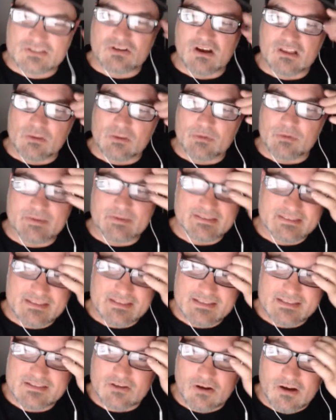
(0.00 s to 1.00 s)
talk a little bit about
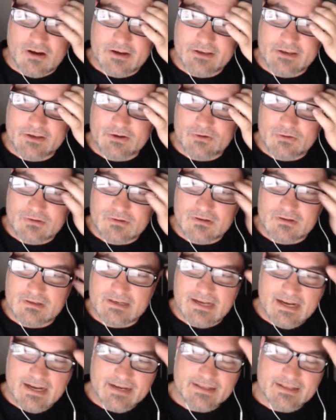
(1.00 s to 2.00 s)
these
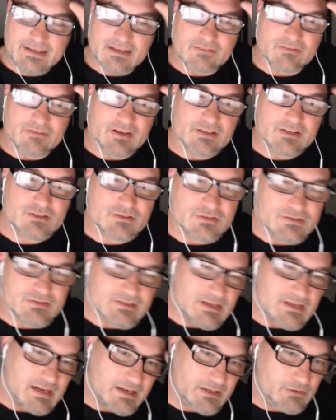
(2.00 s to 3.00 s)
audio-guided
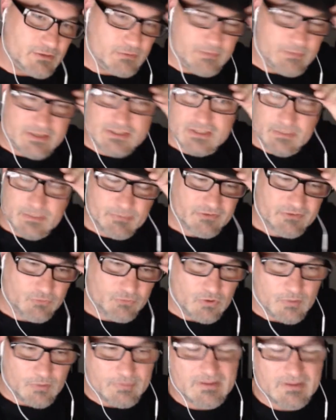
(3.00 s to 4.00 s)
adventures. You mentioned it
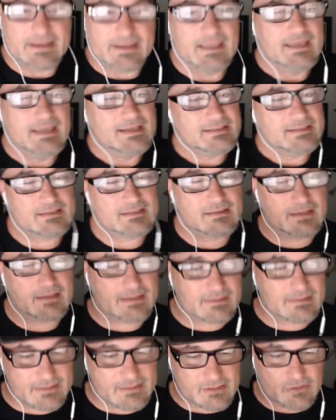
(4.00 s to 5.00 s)
before, but like,
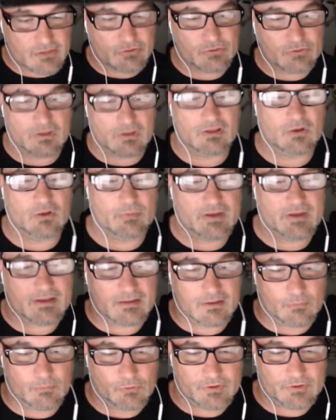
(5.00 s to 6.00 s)
let's go through it a little bit,
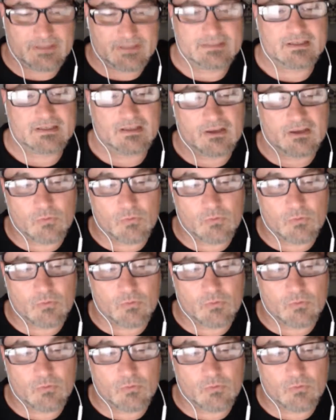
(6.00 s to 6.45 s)
a little more detail. Okay.